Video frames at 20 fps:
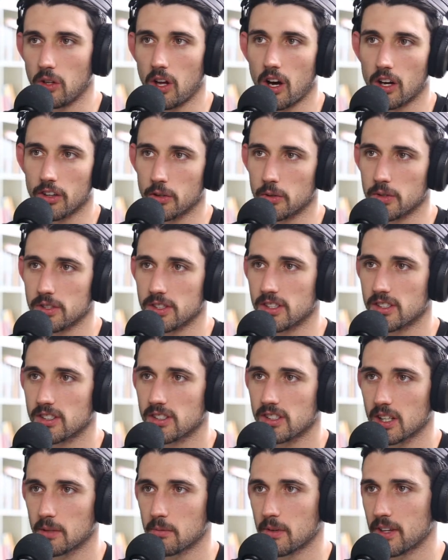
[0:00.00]
long there was this
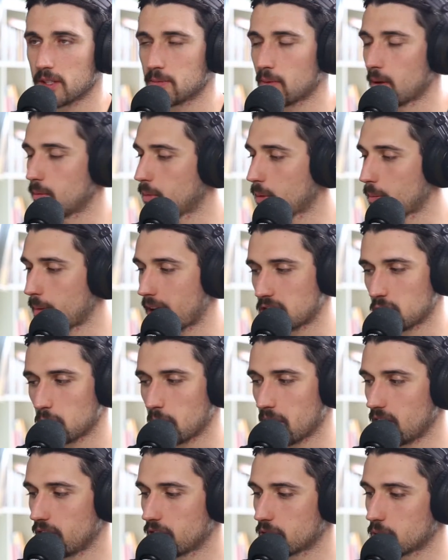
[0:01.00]
stigma that's been
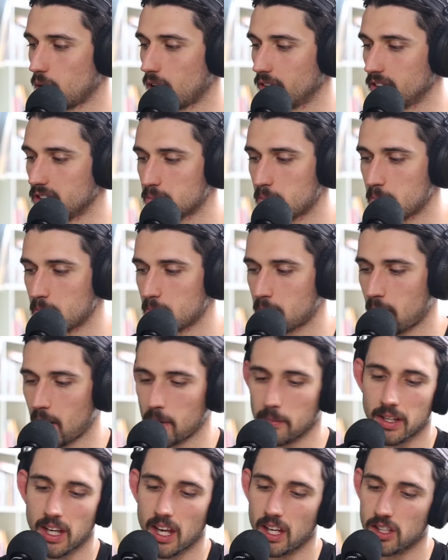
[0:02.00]
perpetuated through all these
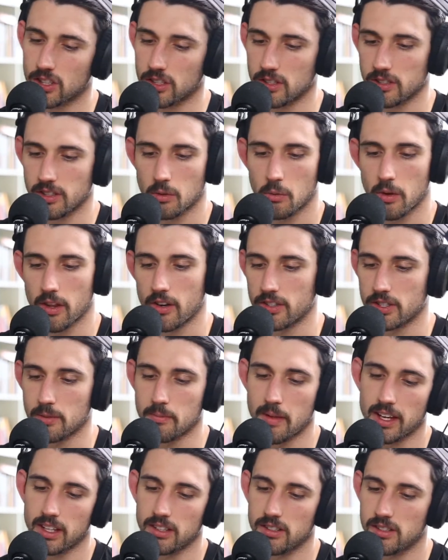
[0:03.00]
publications, like whether it's a
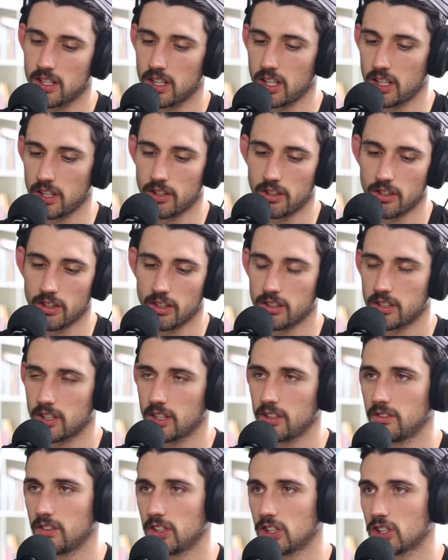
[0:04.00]
magazine or a
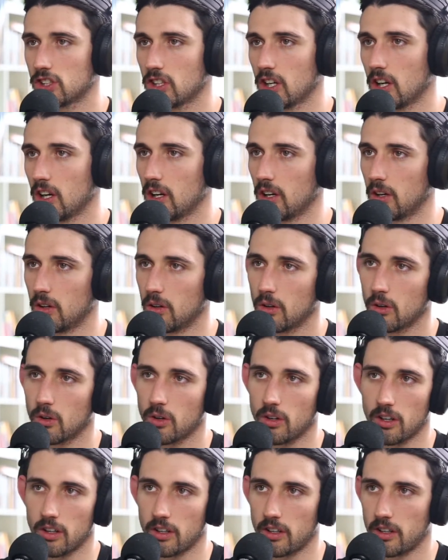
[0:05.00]
TV show
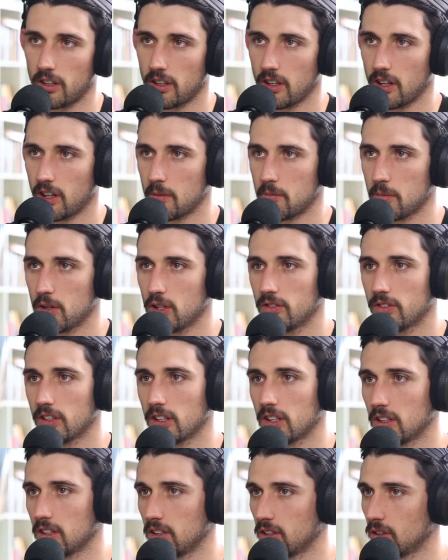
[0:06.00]
or a
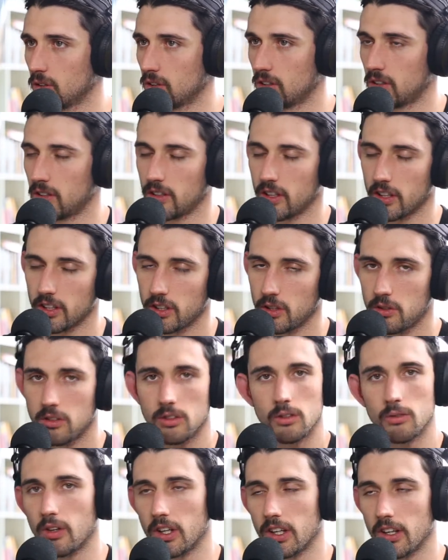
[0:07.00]
movie or a
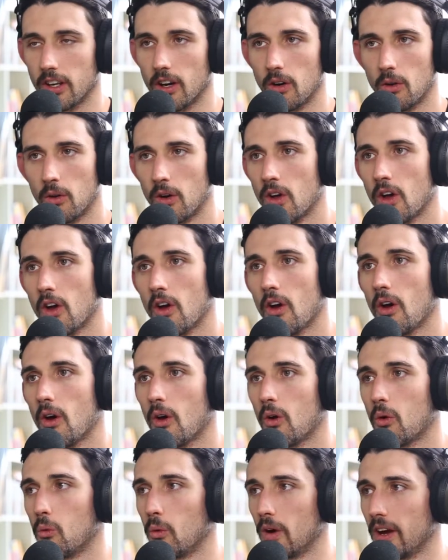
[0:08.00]
YouTube video,
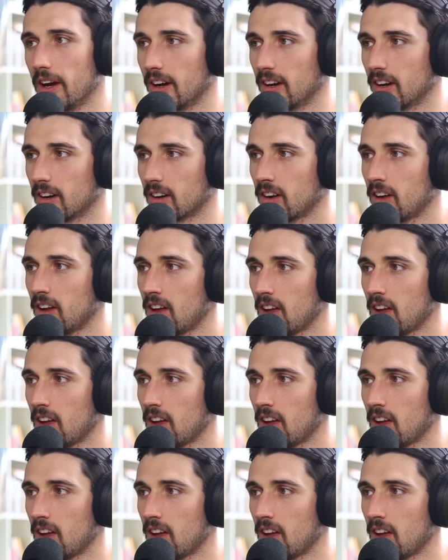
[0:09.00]
where